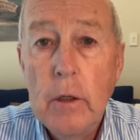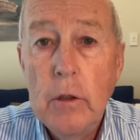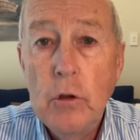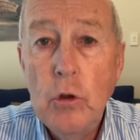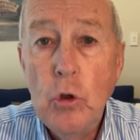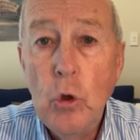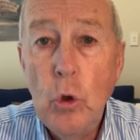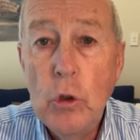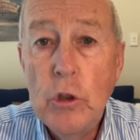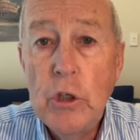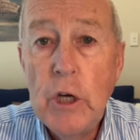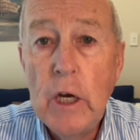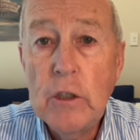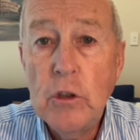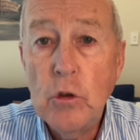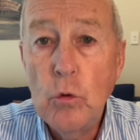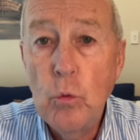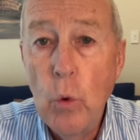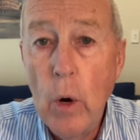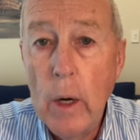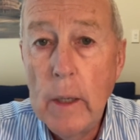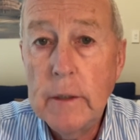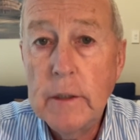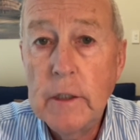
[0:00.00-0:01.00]
to adjust
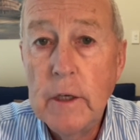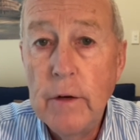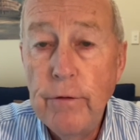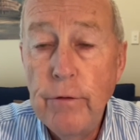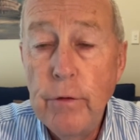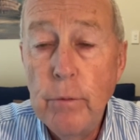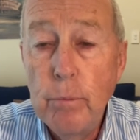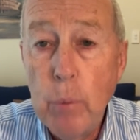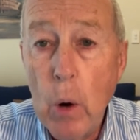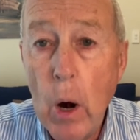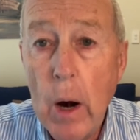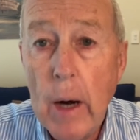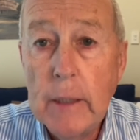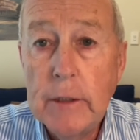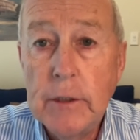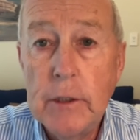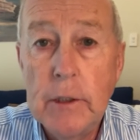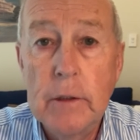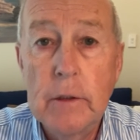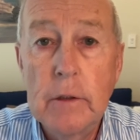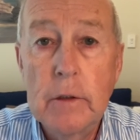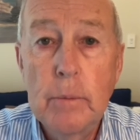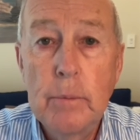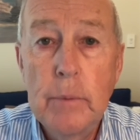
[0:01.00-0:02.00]
relative
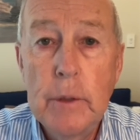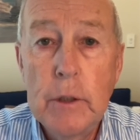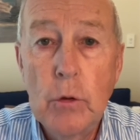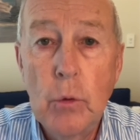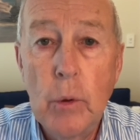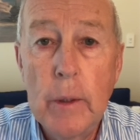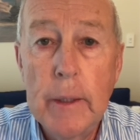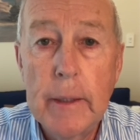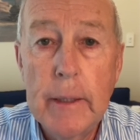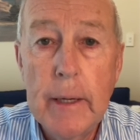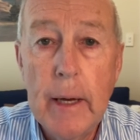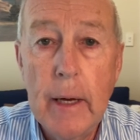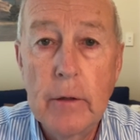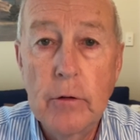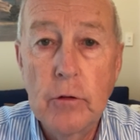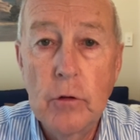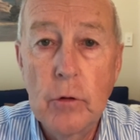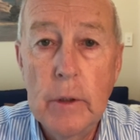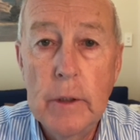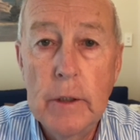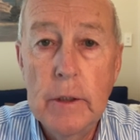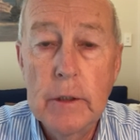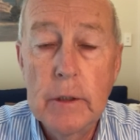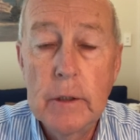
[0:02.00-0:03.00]
prices between
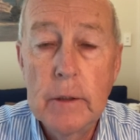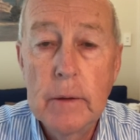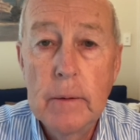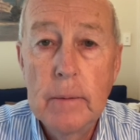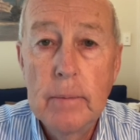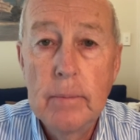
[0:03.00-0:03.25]
countries.